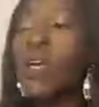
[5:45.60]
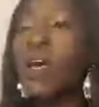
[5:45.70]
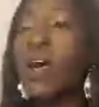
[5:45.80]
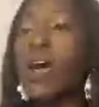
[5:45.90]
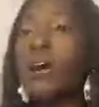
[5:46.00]

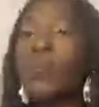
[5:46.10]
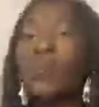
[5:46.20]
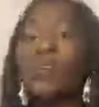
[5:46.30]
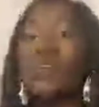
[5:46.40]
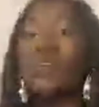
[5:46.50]
On
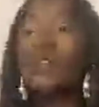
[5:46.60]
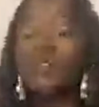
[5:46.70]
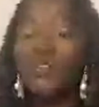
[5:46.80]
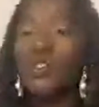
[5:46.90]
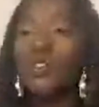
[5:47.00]
the 4th
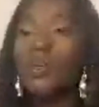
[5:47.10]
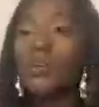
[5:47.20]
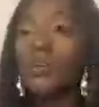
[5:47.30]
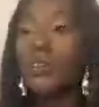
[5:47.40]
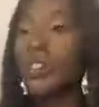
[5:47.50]
of June, I'm
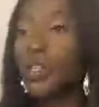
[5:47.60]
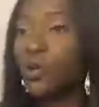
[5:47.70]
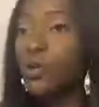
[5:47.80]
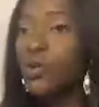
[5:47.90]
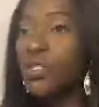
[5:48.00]
launching a
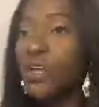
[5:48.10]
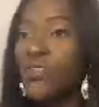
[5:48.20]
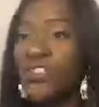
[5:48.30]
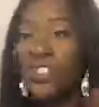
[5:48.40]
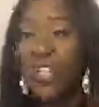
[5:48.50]
course. I've
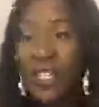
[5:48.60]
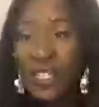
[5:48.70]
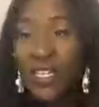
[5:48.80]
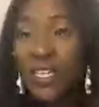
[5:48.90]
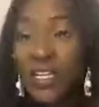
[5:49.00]
shared the
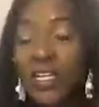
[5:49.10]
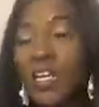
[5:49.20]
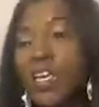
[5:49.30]
link.